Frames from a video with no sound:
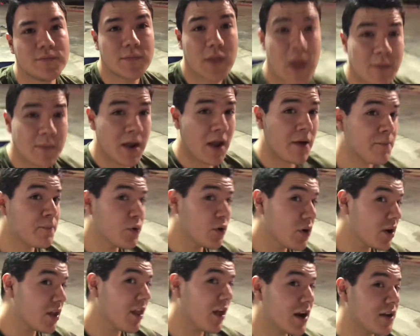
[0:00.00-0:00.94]
I mean, I
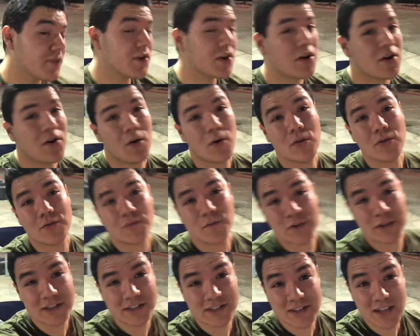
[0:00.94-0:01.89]
put a lot of it on hold,
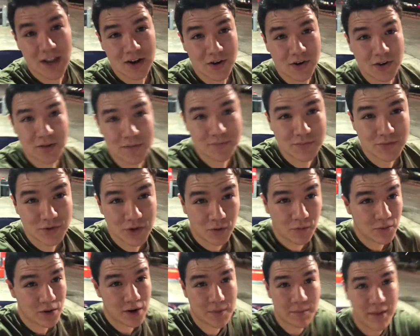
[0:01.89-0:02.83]
which is not good.
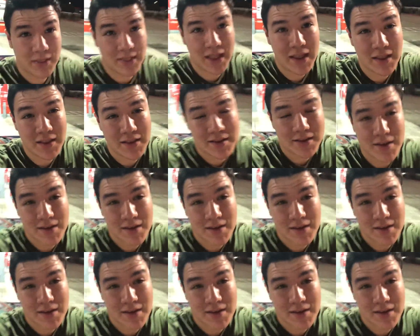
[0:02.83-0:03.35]
Don't recommend that.